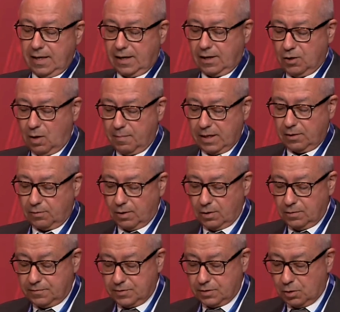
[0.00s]
the economic
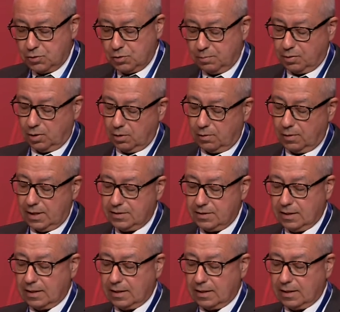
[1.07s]
growth, social progress,